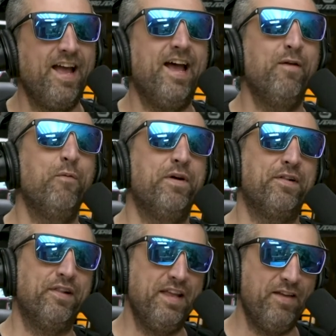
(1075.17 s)
And
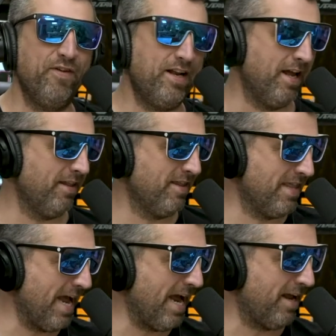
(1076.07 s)
we'll leave it at
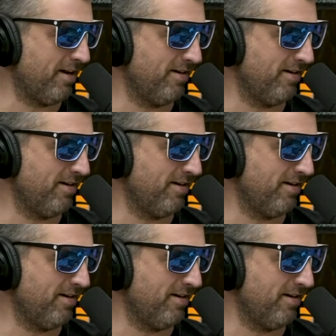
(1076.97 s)
that.